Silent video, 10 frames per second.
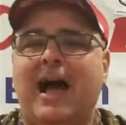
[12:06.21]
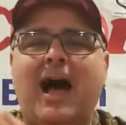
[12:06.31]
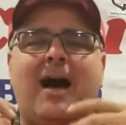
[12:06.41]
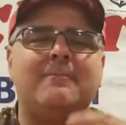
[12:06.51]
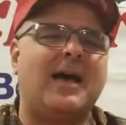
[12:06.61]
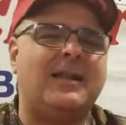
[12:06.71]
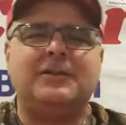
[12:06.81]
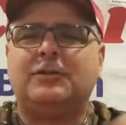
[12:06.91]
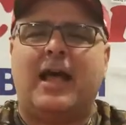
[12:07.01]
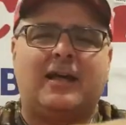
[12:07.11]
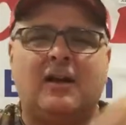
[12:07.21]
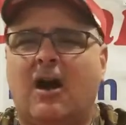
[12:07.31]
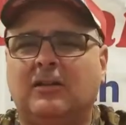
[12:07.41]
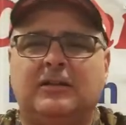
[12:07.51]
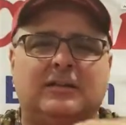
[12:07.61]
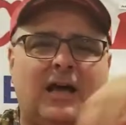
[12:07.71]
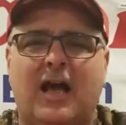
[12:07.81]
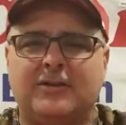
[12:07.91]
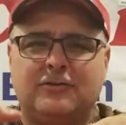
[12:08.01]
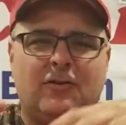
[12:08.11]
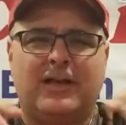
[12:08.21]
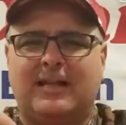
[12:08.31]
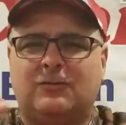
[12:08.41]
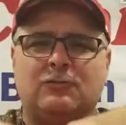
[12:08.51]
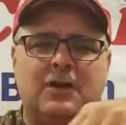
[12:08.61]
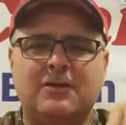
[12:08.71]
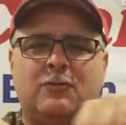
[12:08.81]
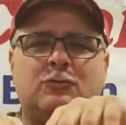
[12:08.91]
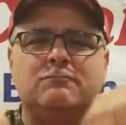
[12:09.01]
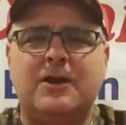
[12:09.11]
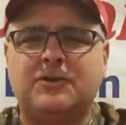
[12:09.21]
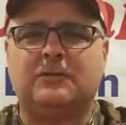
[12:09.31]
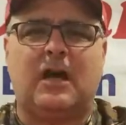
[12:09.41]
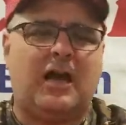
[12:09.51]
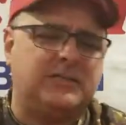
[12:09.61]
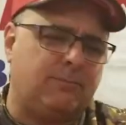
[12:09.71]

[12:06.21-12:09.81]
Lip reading: I'm not into that colored line. You know, they got those measure lines.